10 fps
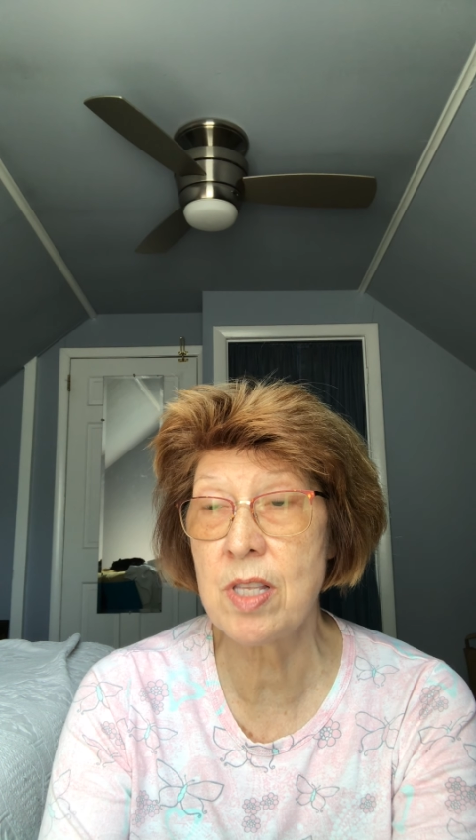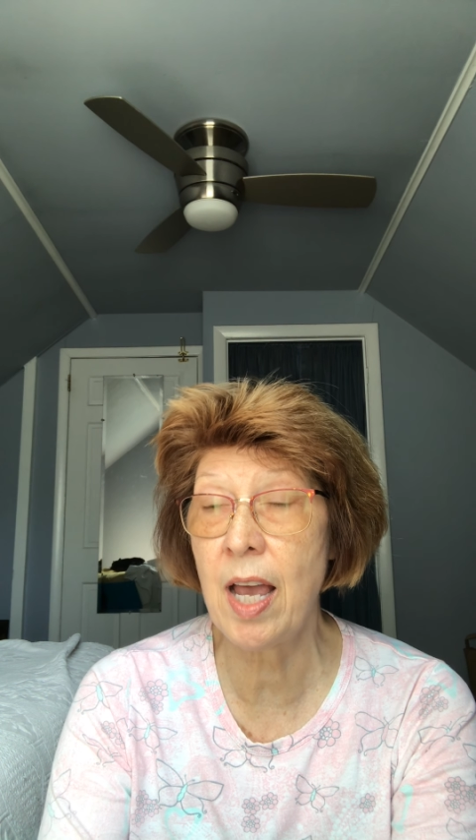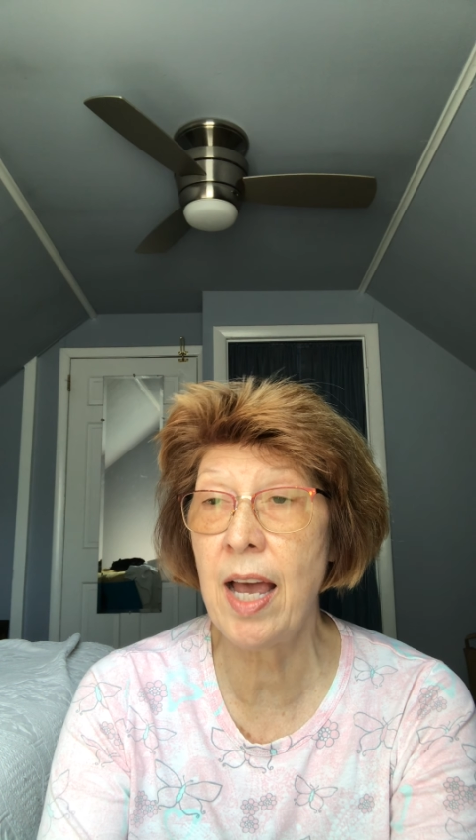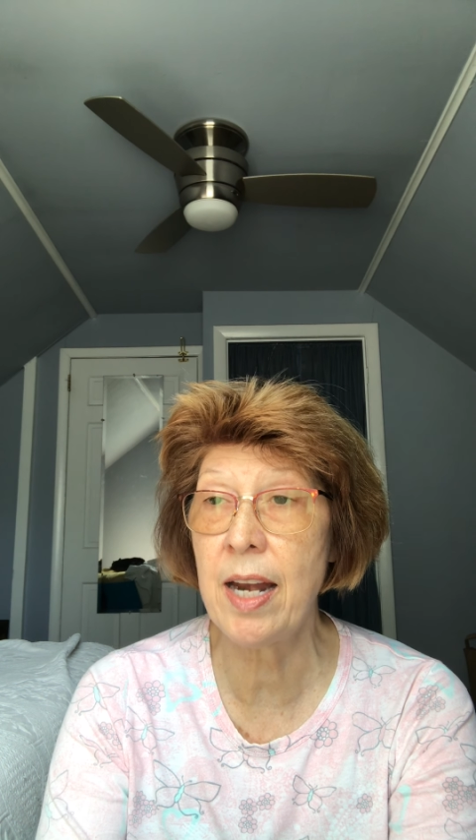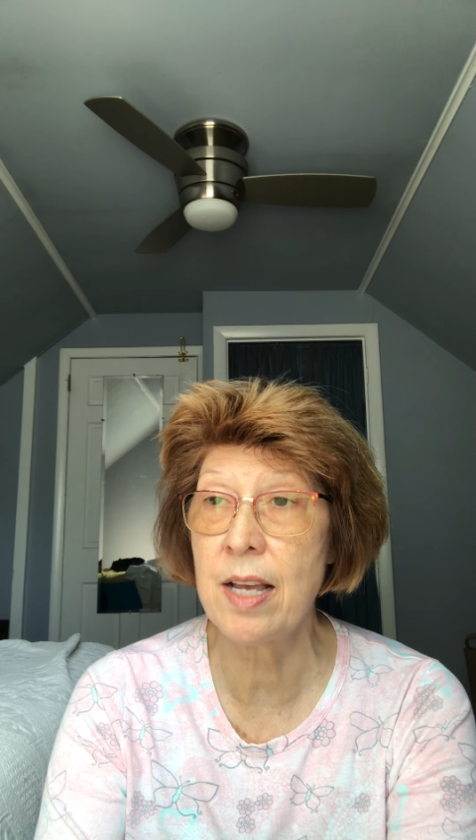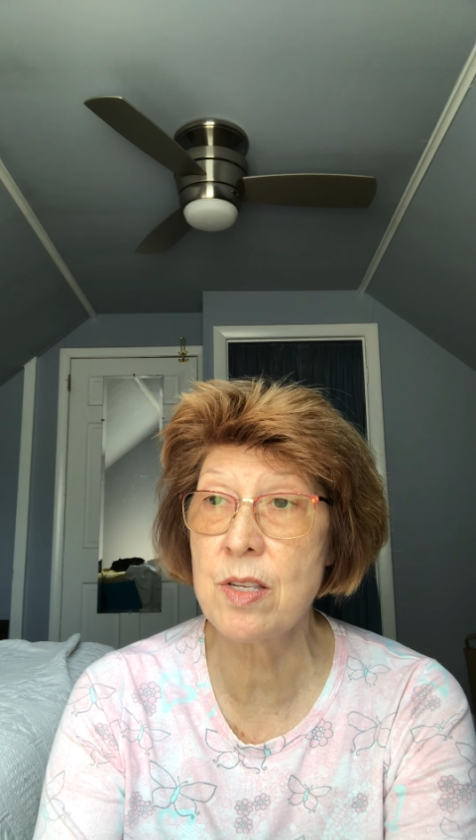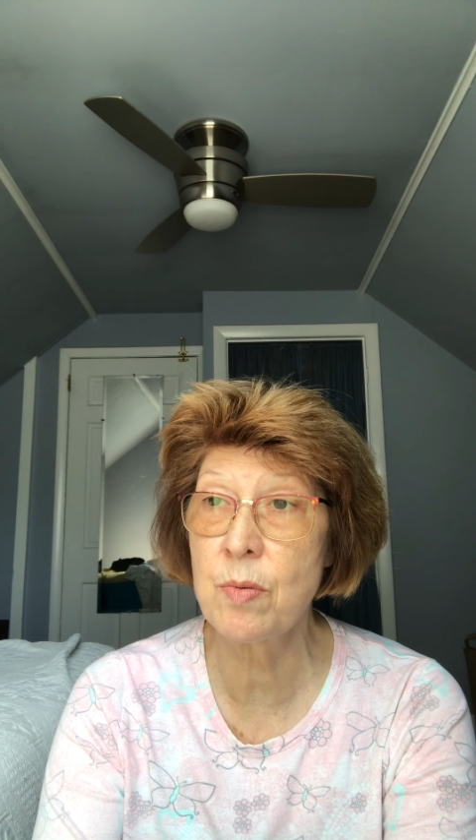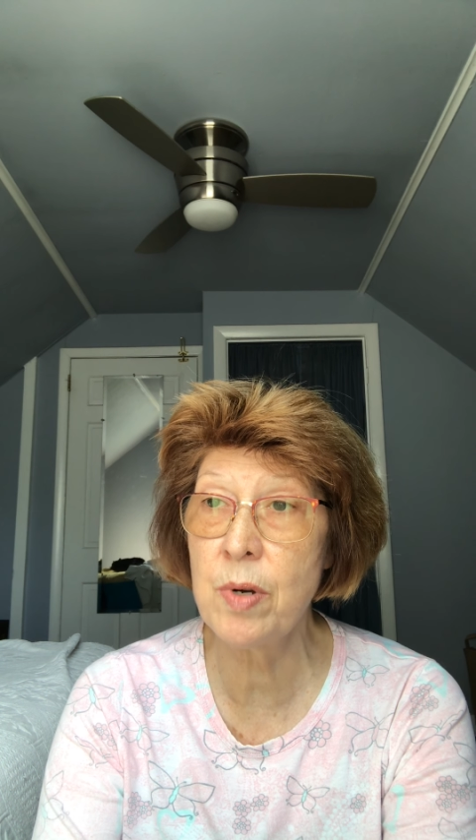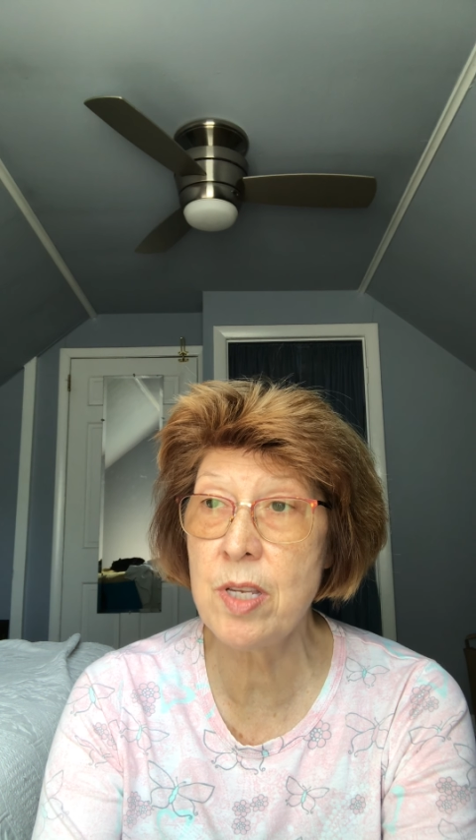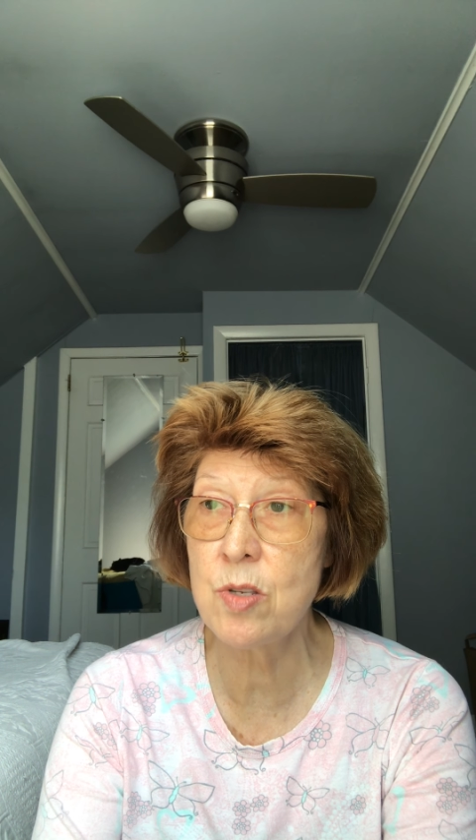that as a
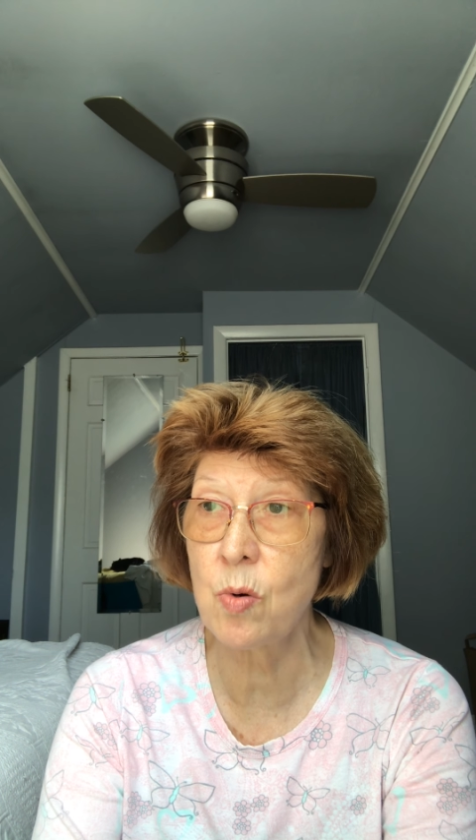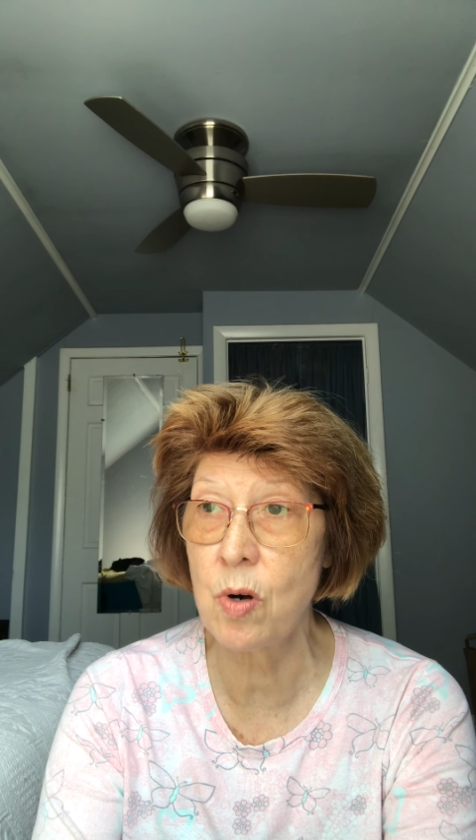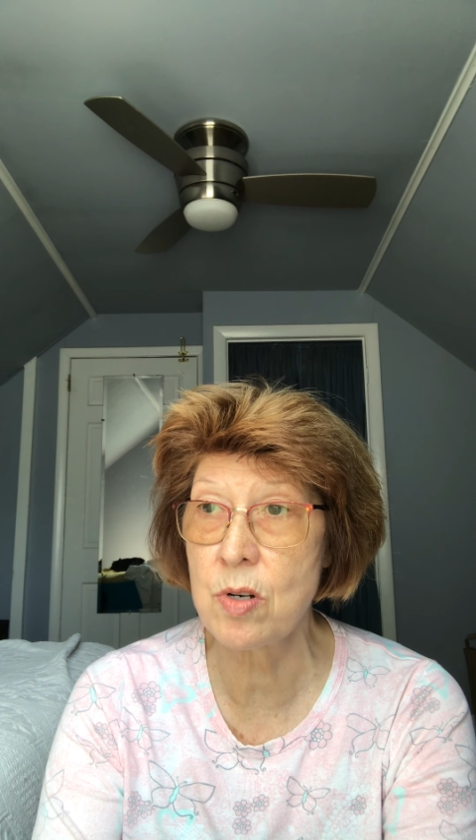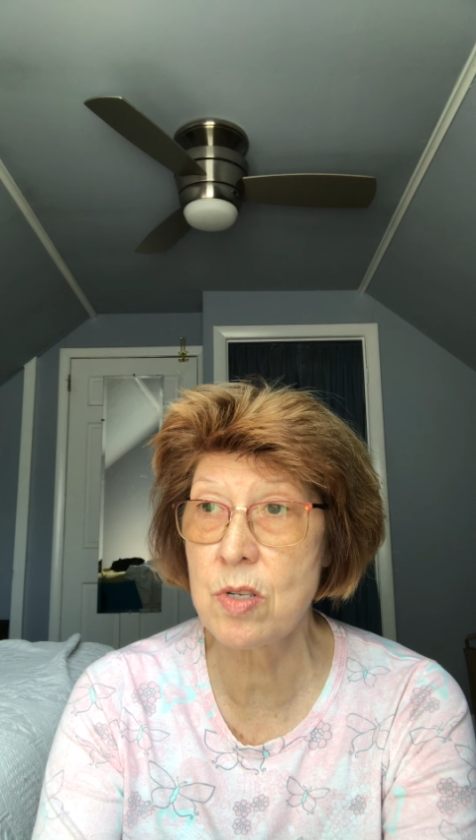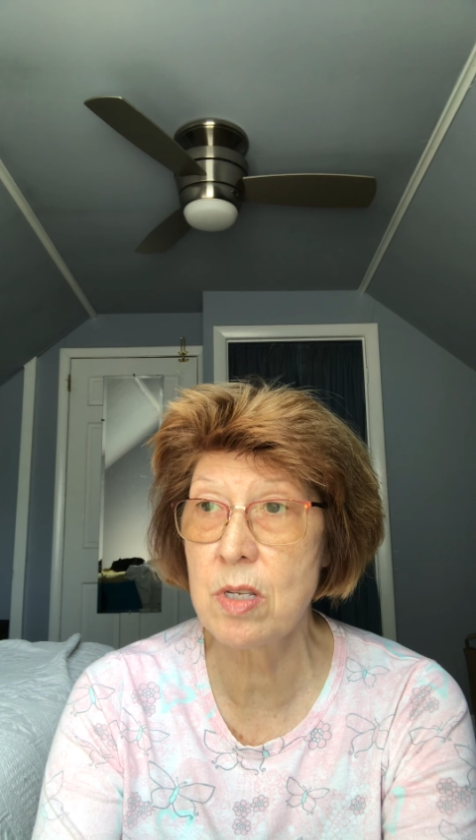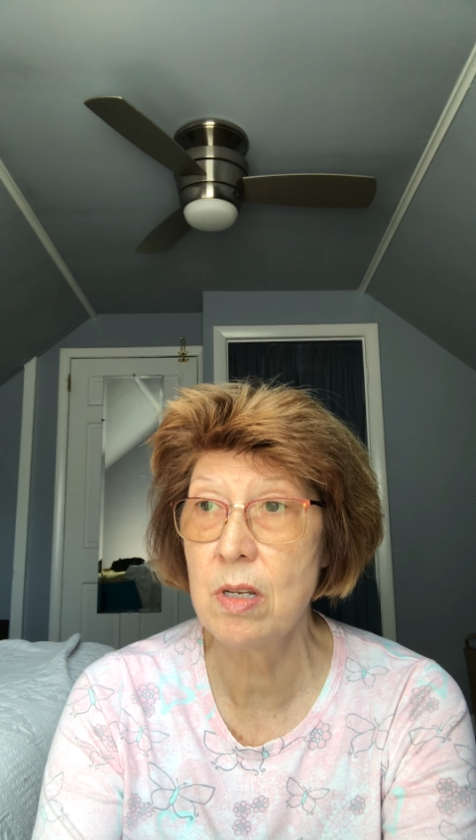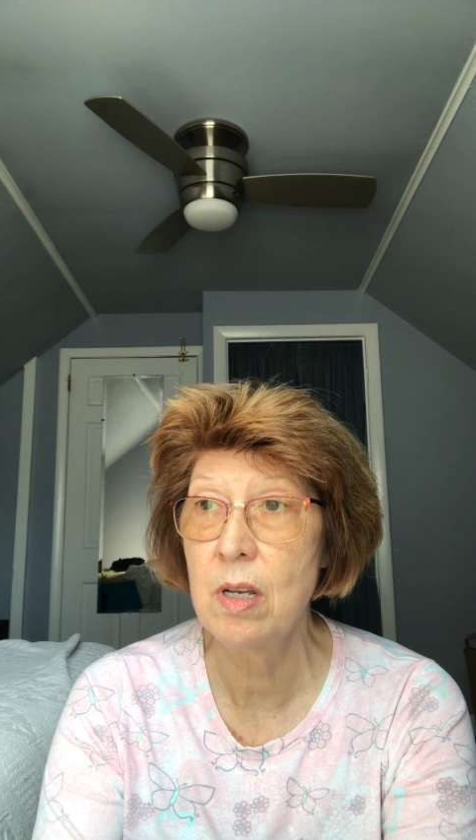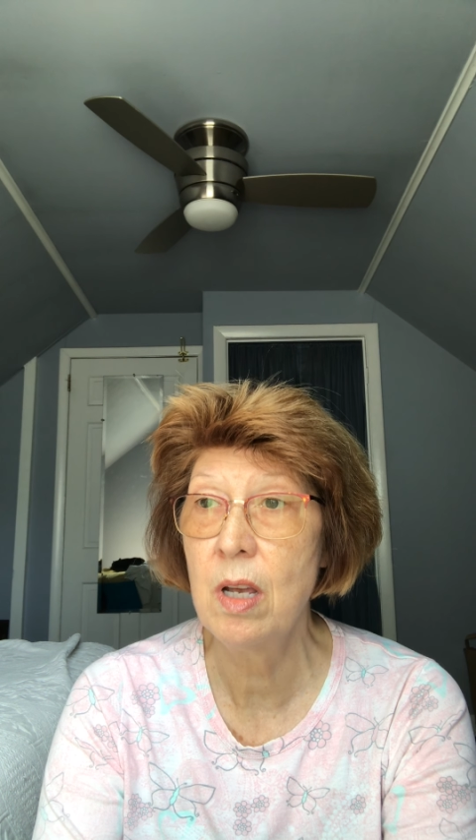resource.